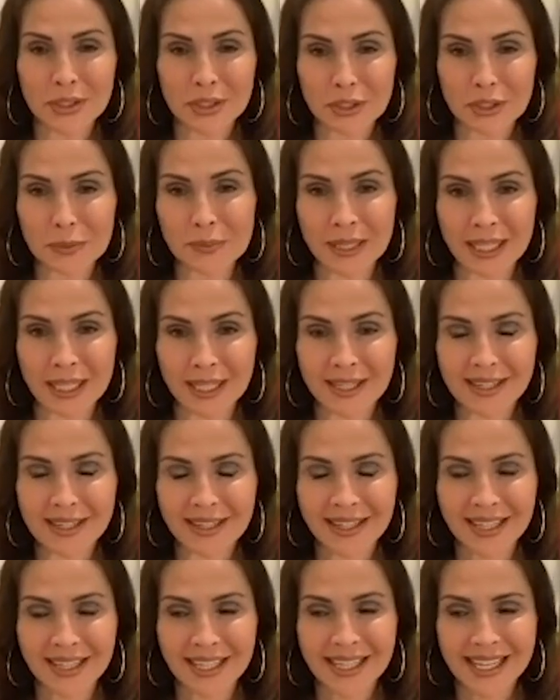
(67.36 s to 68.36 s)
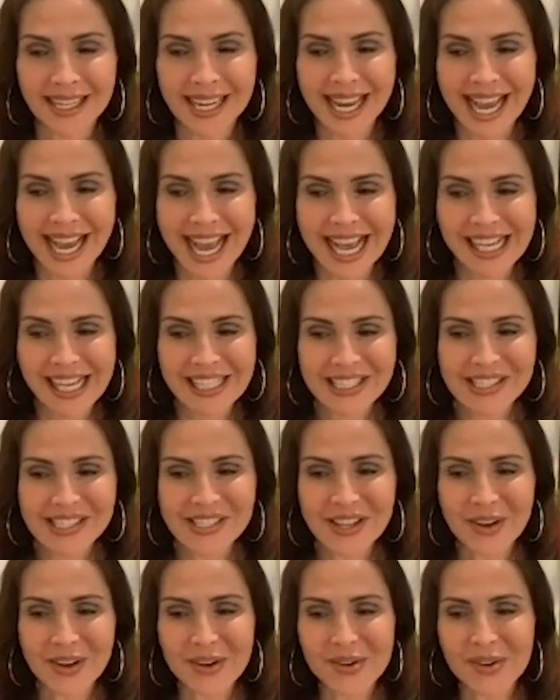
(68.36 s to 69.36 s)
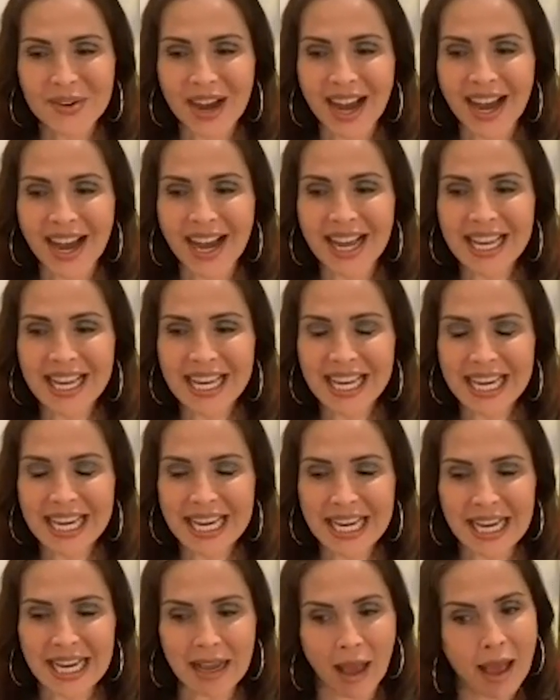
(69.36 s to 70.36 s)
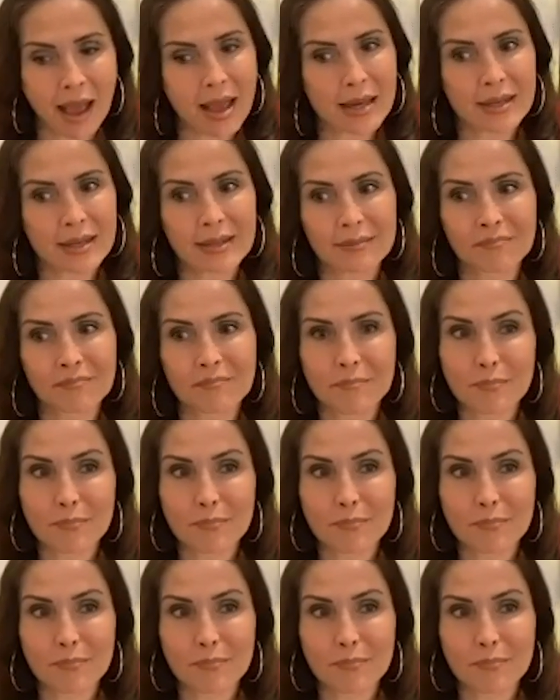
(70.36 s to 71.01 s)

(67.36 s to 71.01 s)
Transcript: to be. So I had